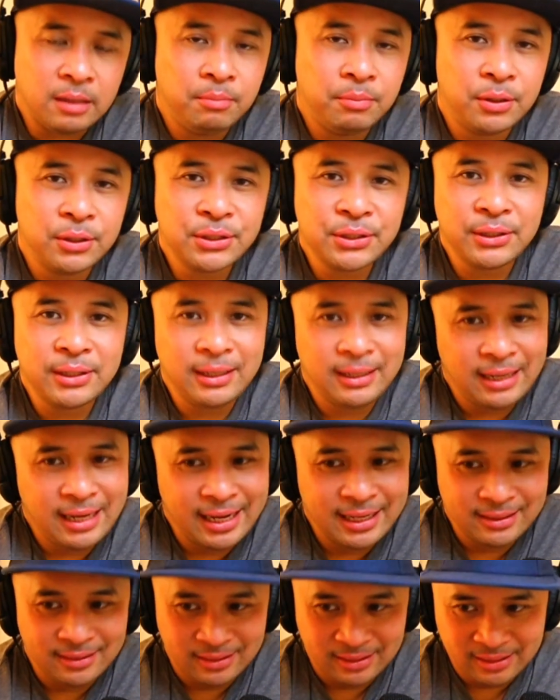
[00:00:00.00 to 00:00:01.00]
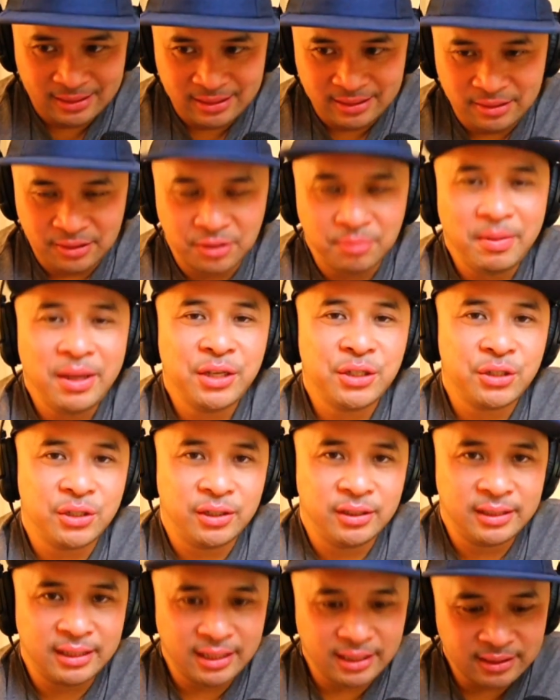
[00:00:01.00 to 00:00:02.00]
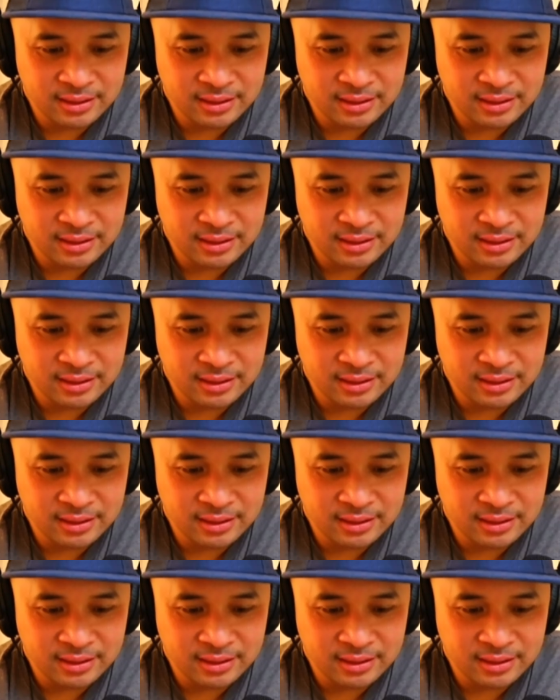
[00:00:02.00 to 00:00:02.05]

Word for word: personalize it, and just make sure that